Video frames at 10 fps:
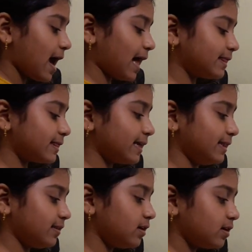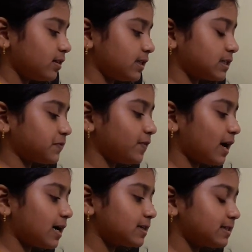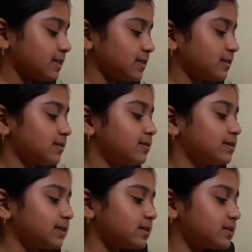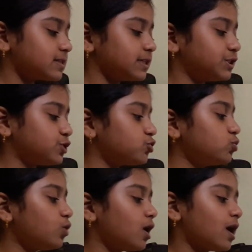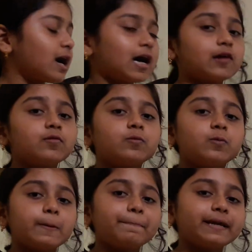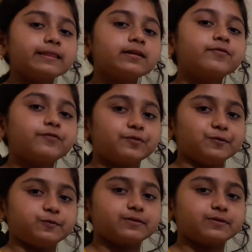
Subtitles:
and then this flower just turns into a ripened fruit.